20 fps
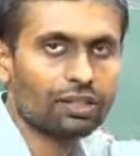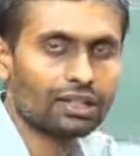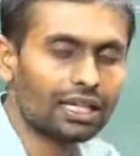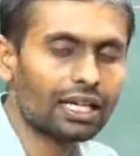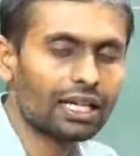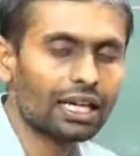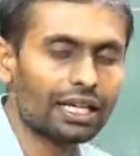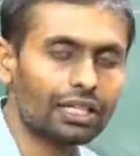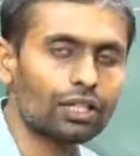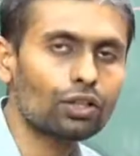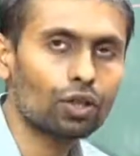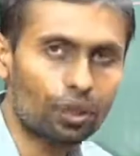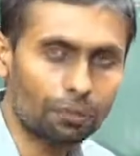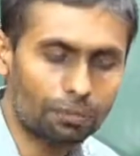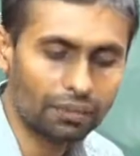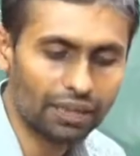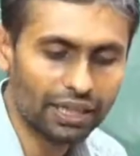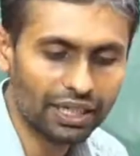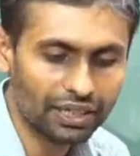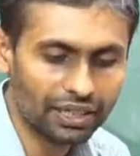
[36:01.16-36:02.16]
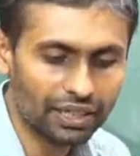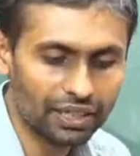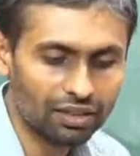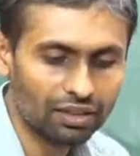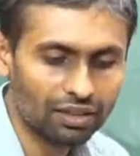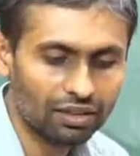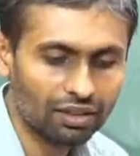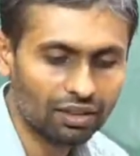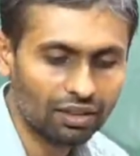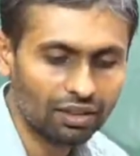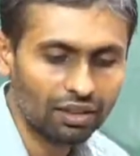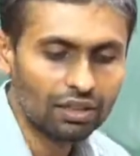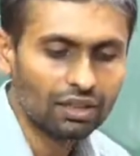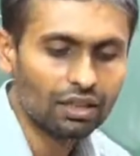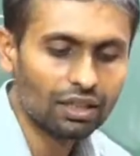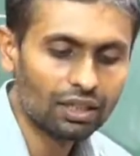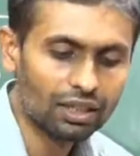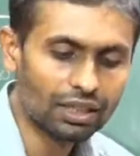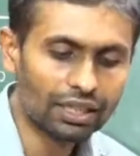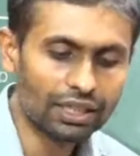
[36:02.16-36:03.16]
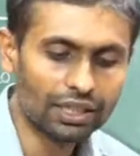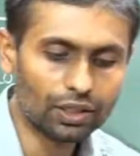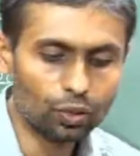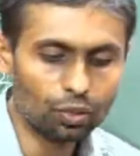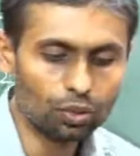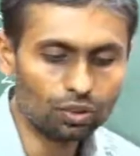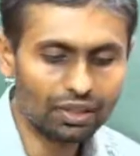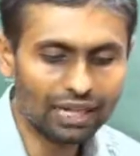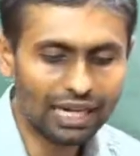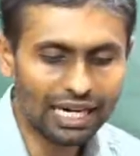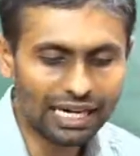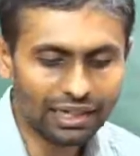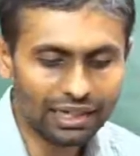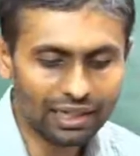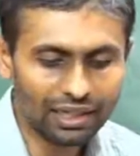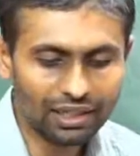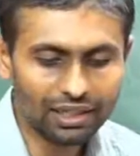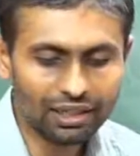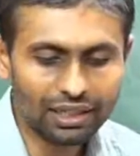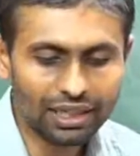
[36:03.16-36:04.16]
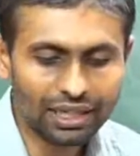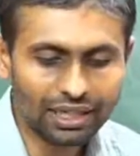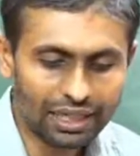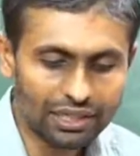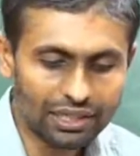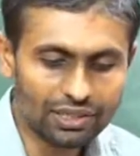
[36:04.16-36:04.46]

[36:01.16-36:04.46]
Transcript: For that I need to update it. It only added